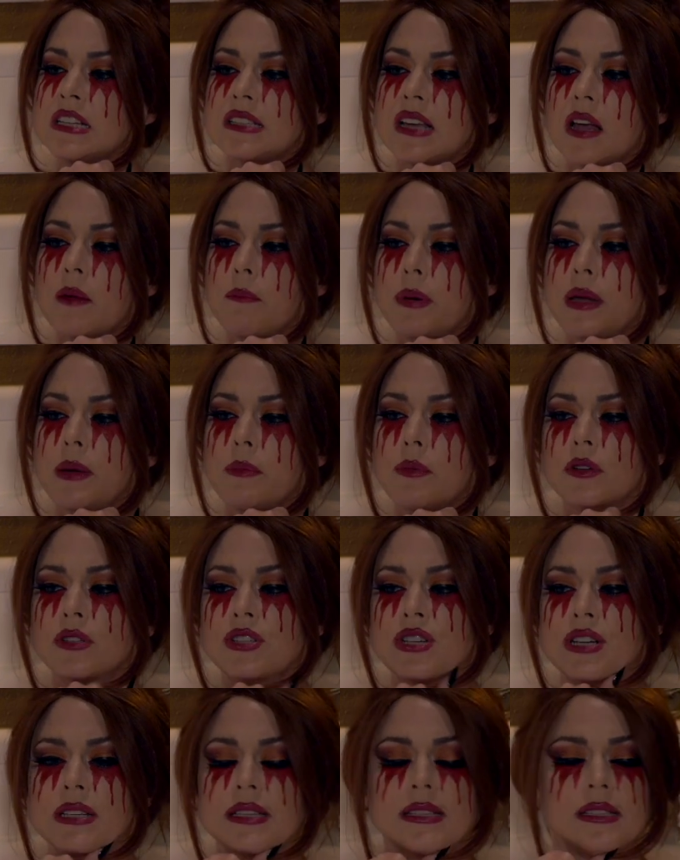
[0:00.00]
Some people
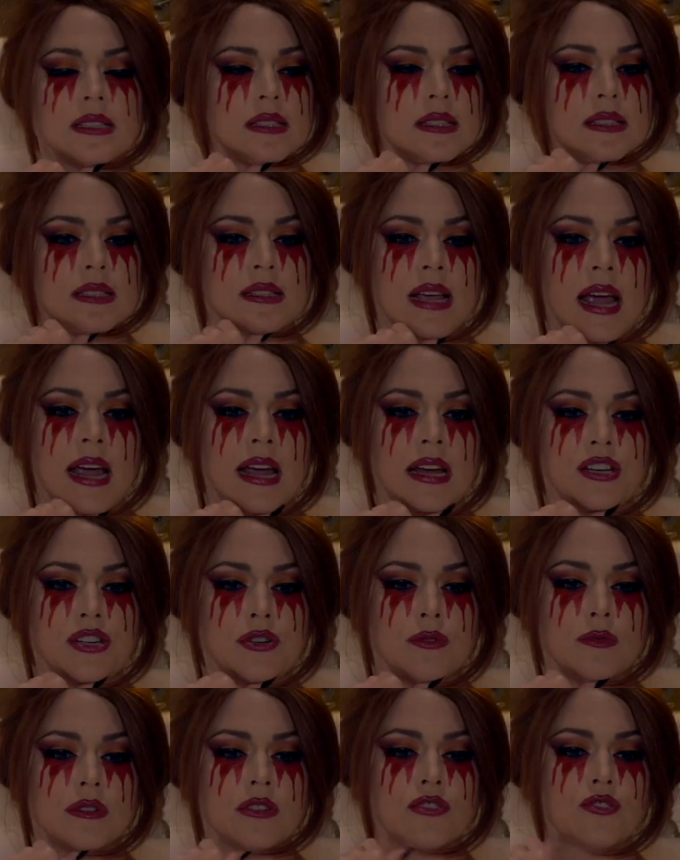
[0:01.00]
just say
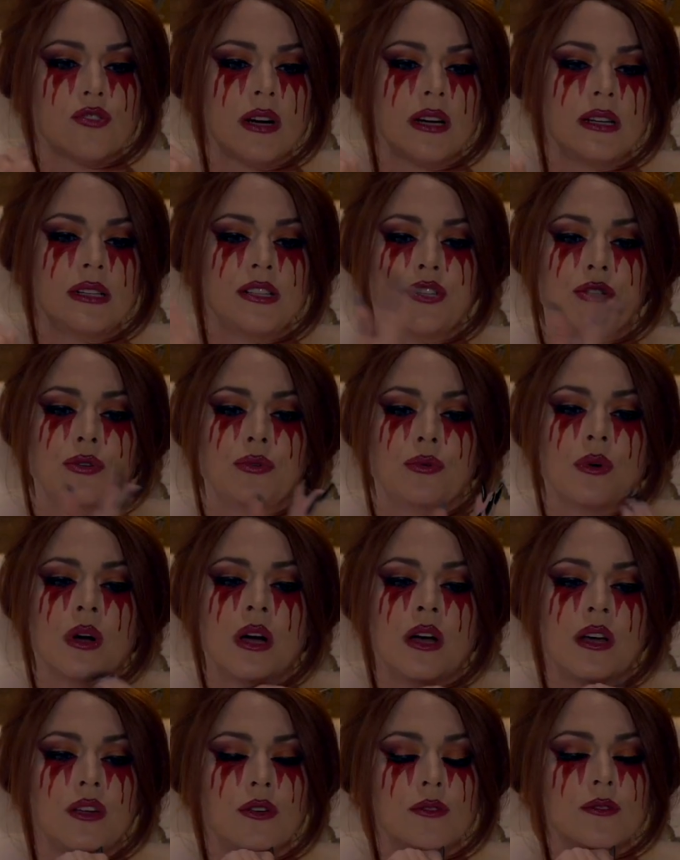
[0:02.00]
she was trying to
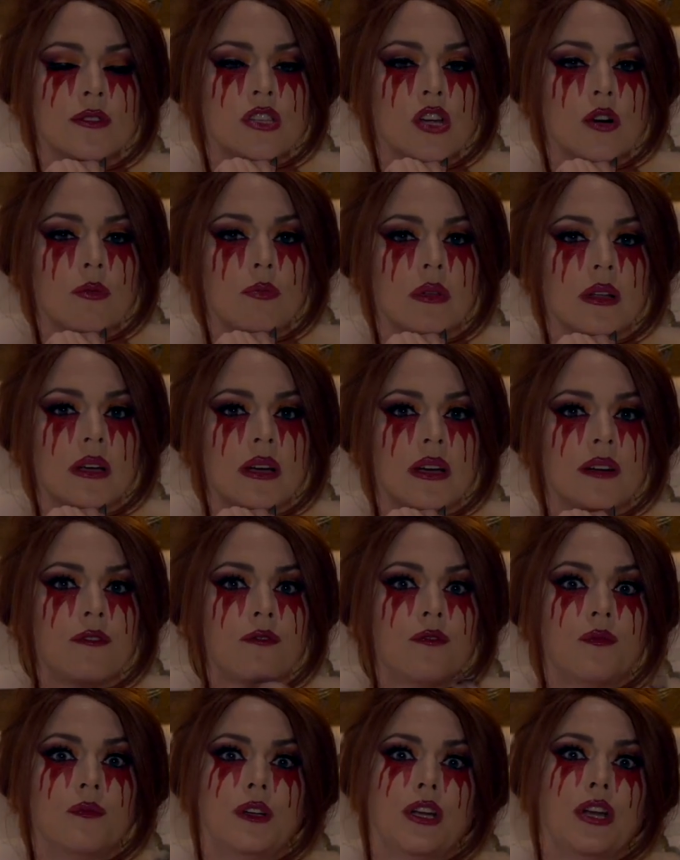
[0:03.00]
use their
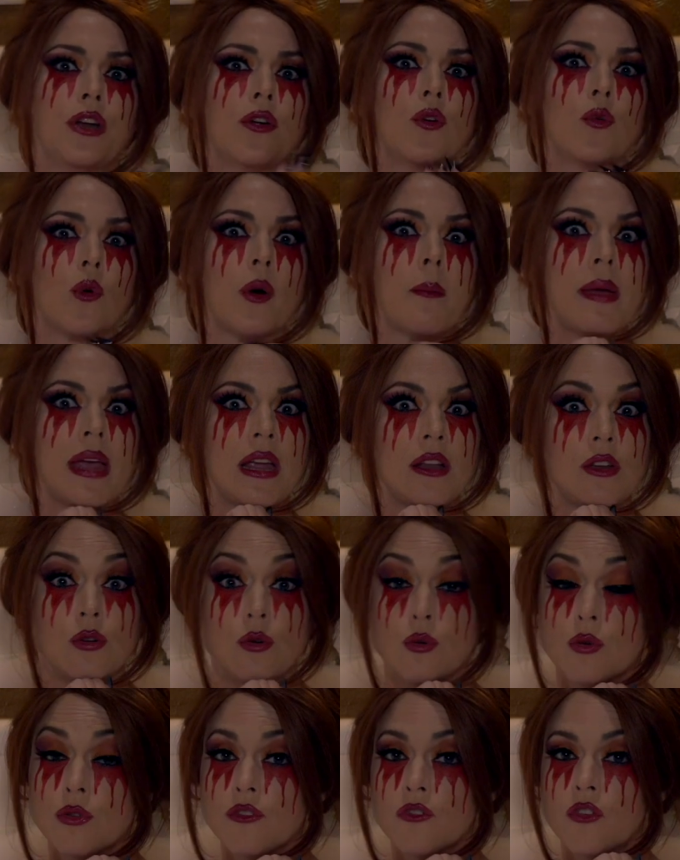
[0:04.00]
blood, you know, to
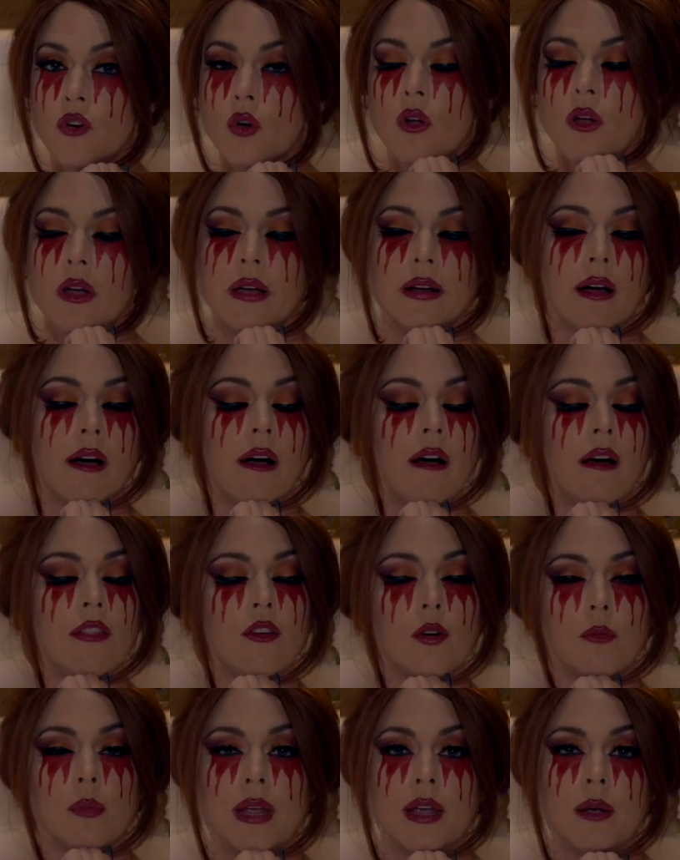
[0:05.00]
remain youthful. And
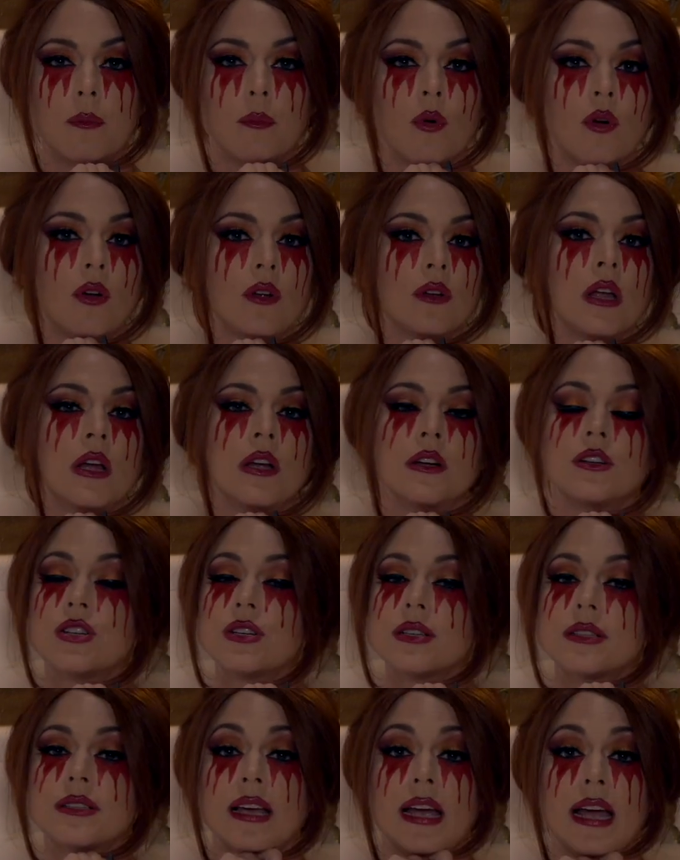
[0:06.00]
other people
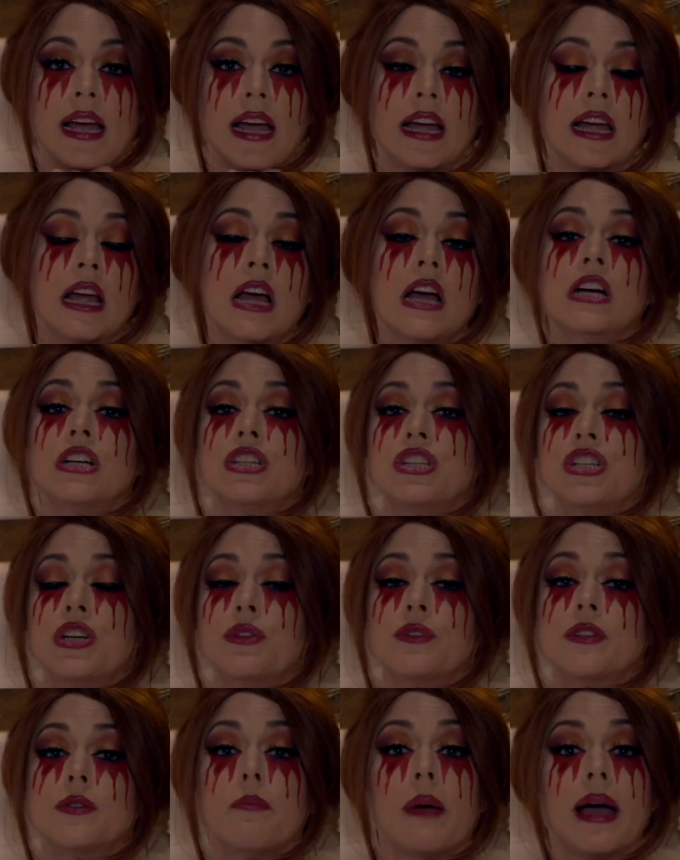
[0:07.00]
just say
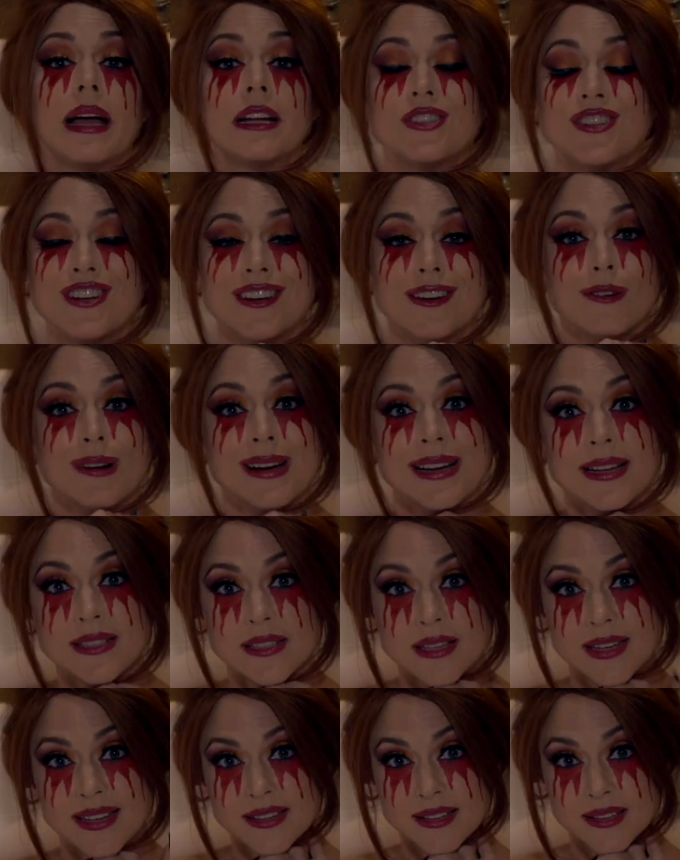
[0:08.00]
she was batshit
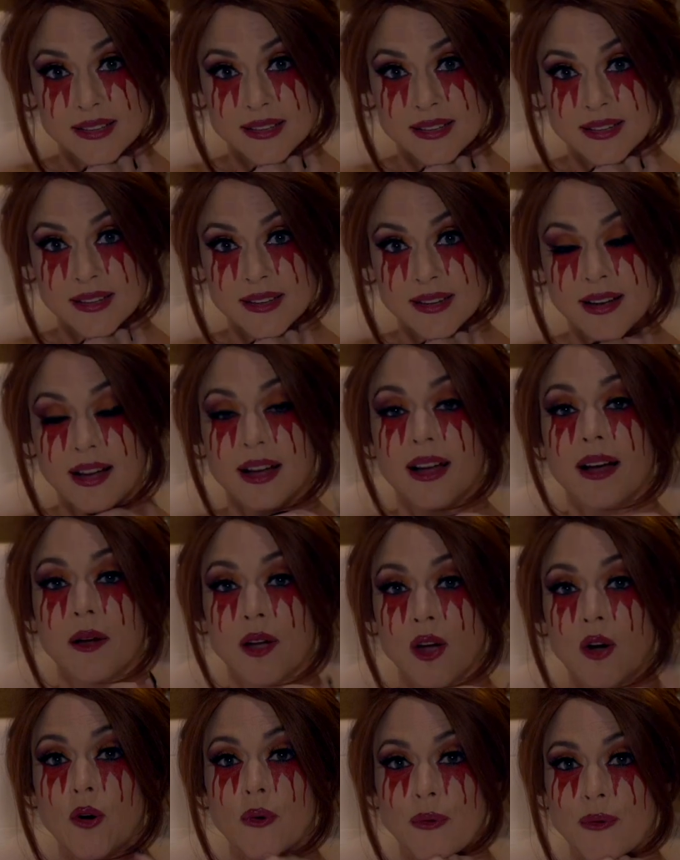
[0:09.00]
crazy.
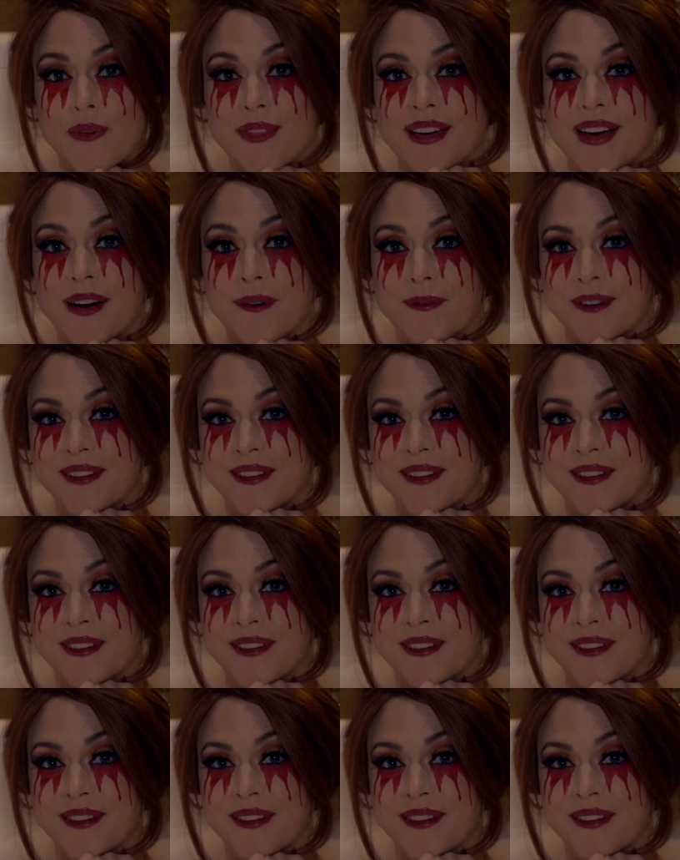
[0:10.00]
I'm going with that